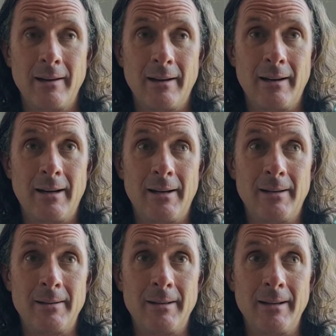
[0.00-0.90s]

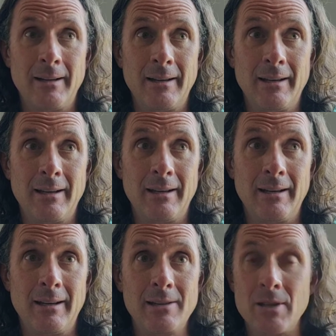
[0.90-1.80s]

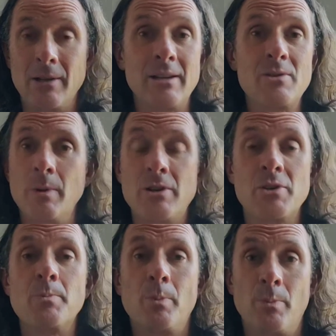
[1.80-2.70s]
As long as we
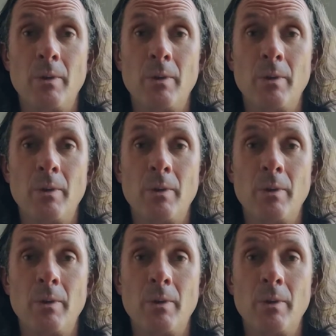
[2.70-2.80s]
just,